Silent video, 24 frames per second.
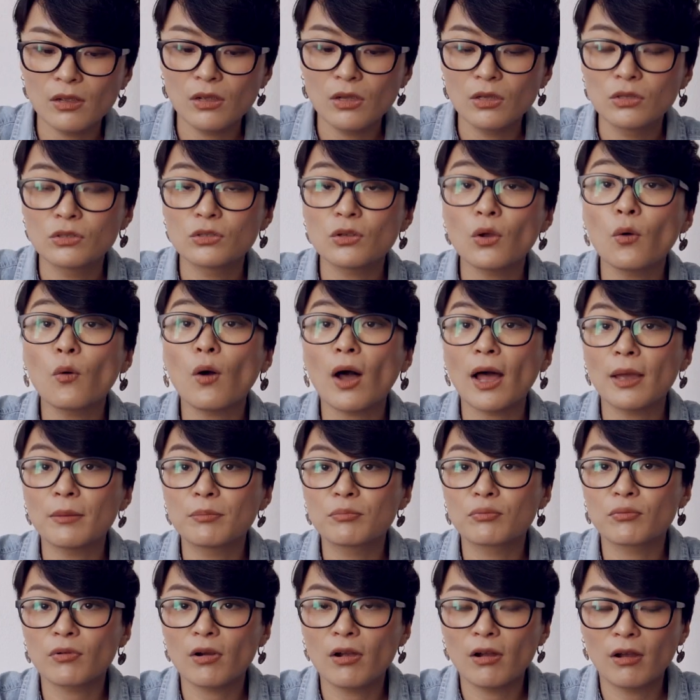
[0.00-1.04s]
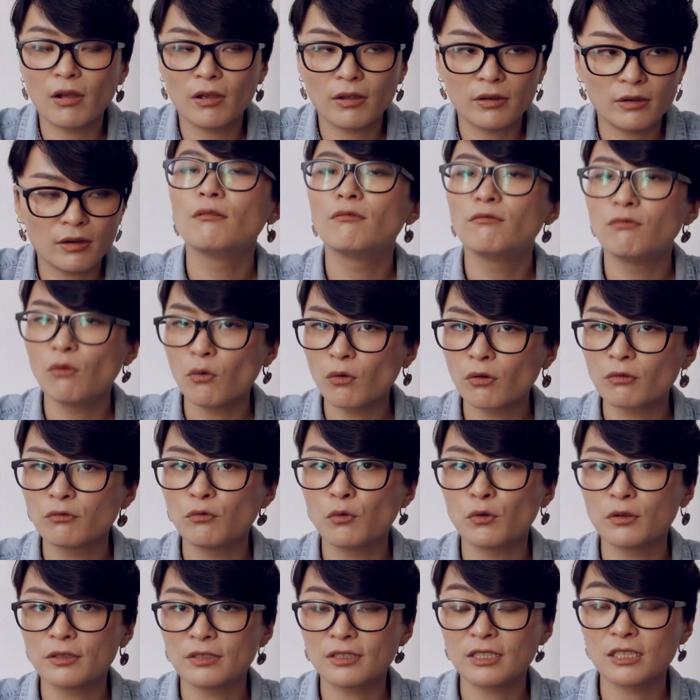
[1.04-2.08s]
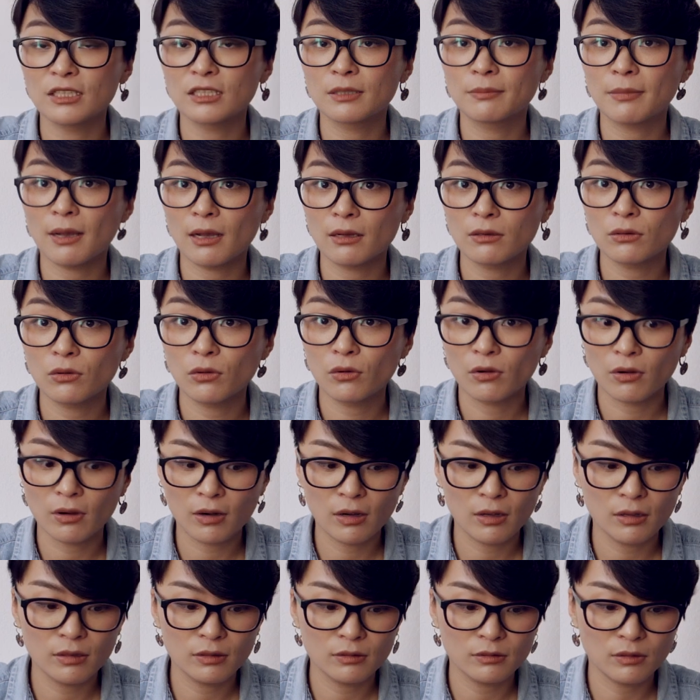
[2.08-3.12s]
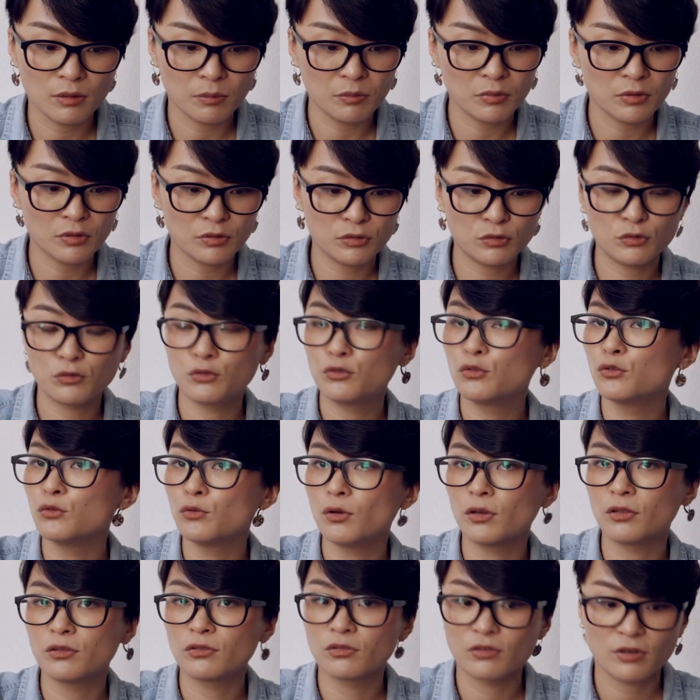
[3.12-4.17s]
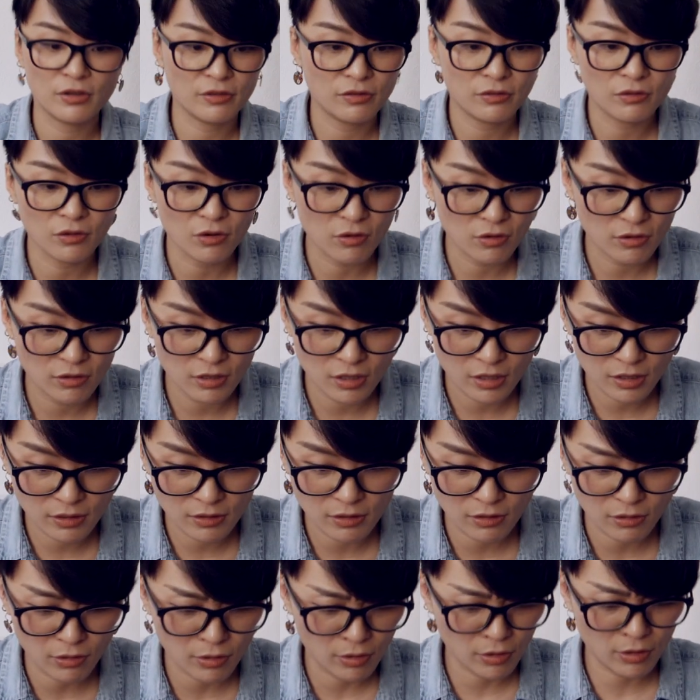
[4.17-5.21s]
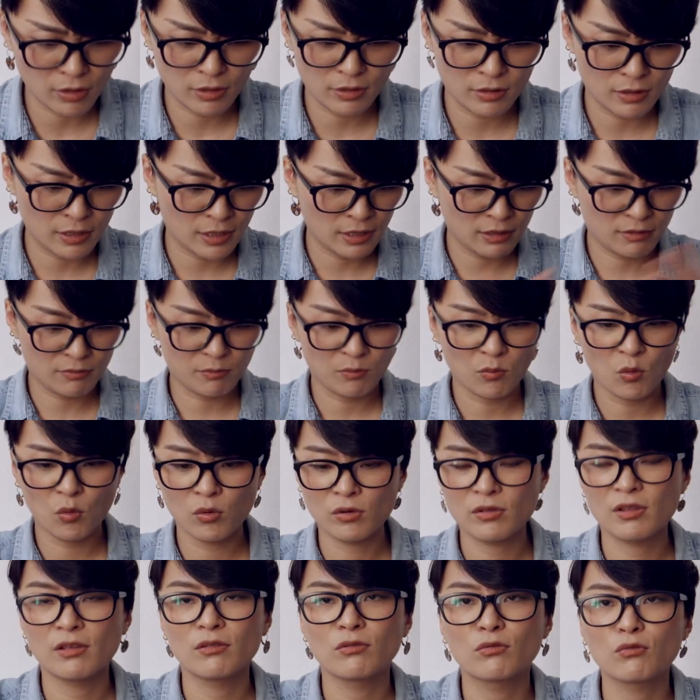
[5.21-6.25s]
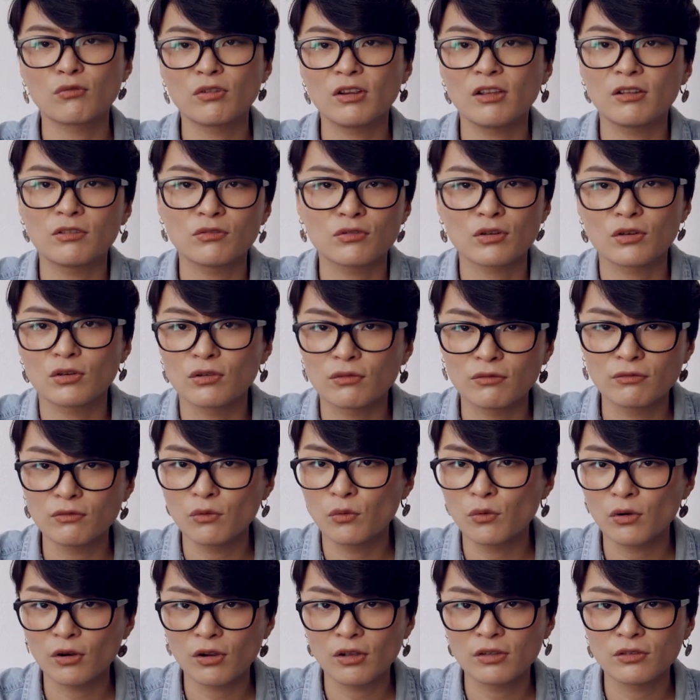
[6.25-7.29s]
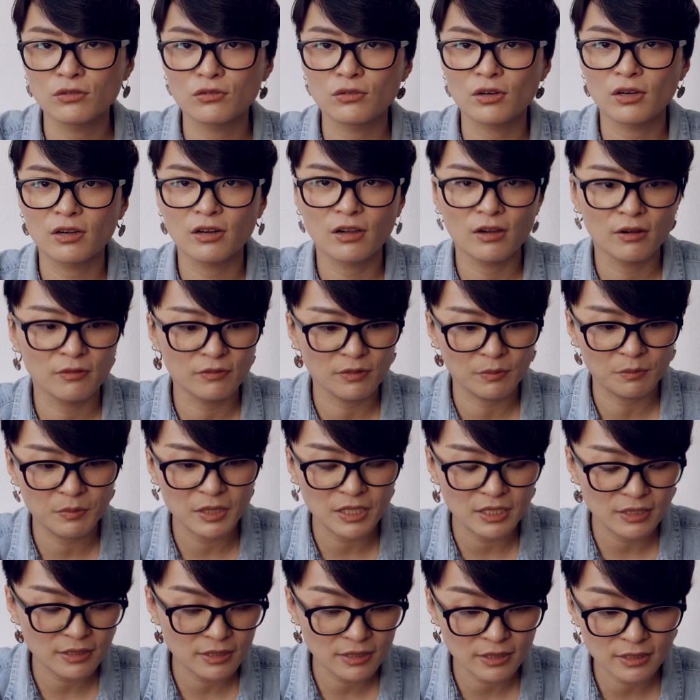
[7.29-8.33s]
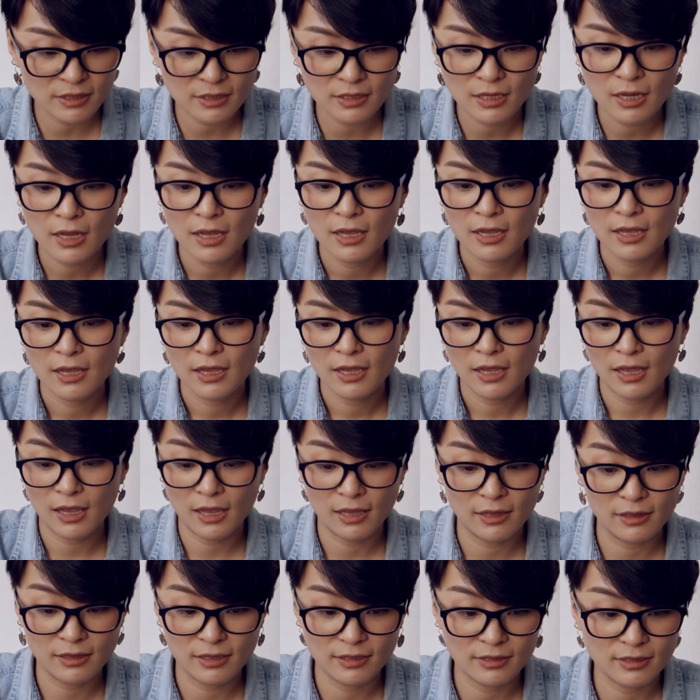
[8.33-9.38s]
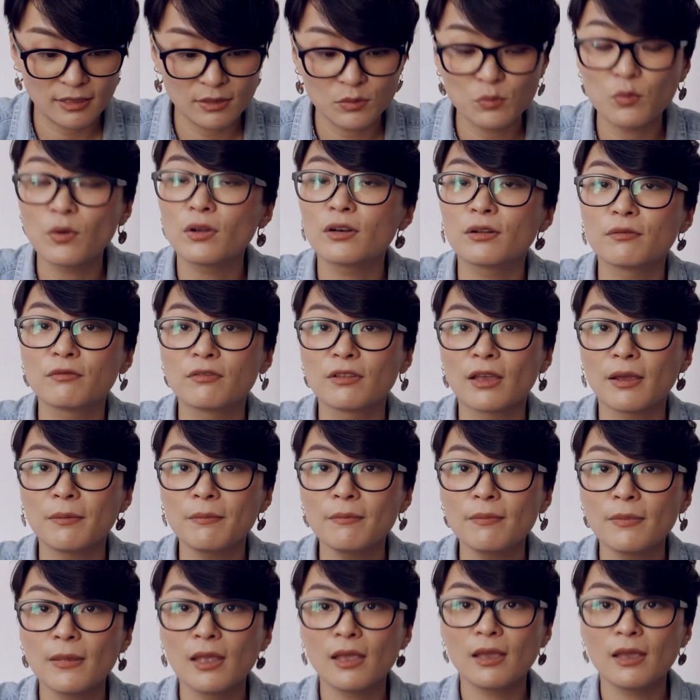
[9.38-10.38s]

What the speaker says: So I brought 4 voicings Bach Choral number 230. There are like more than 300 or 400 of the pieces, and this is one of them.